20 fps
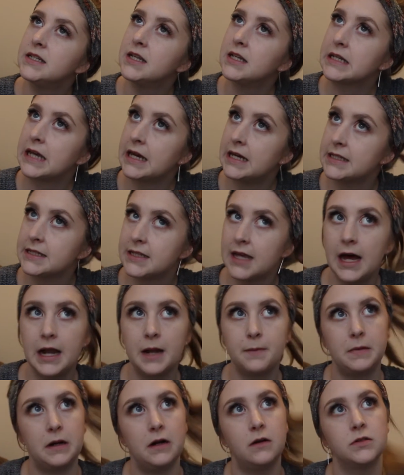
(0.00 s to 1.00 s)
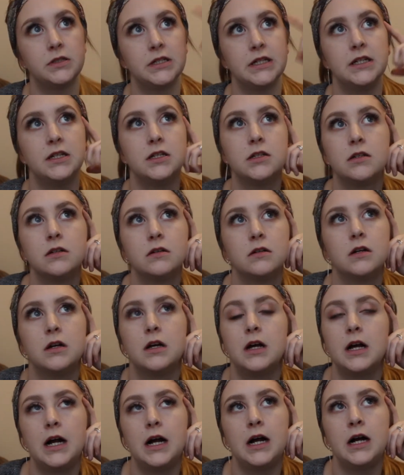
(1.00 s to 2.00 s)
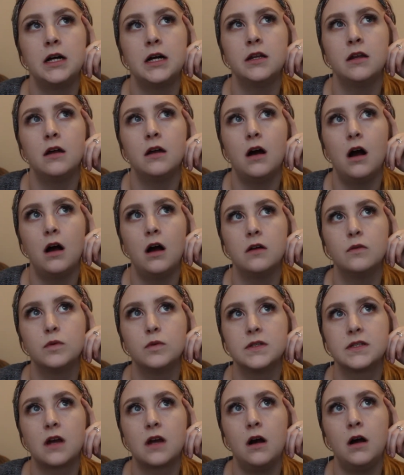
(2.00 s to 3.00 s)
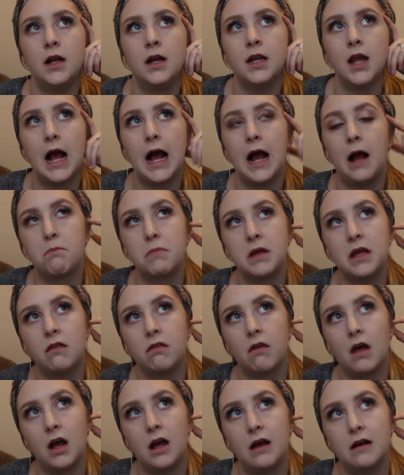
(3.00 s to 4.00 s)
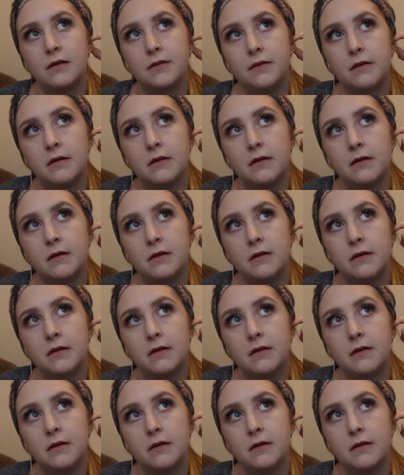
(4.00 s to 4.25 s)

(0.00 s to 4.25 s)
did get sad about it, and I was kind of happy that